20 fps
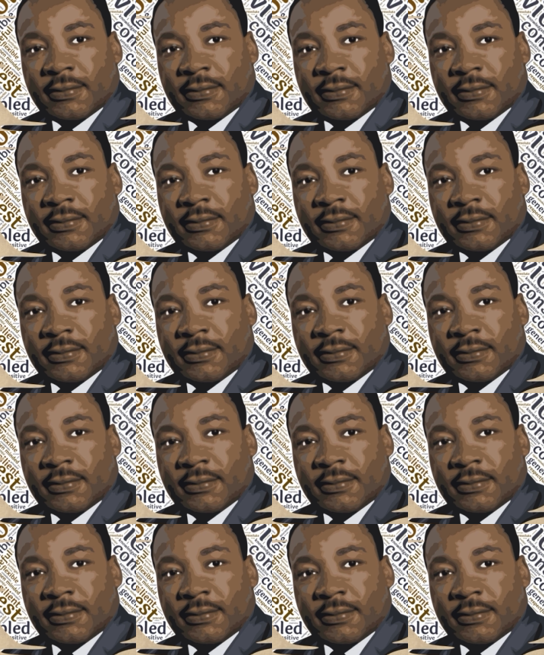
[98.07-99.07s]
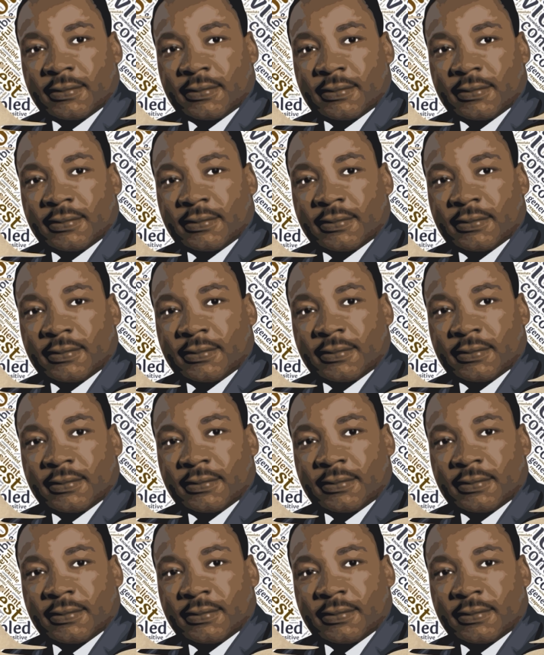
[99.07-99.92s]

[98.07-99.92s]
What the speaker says: (silence)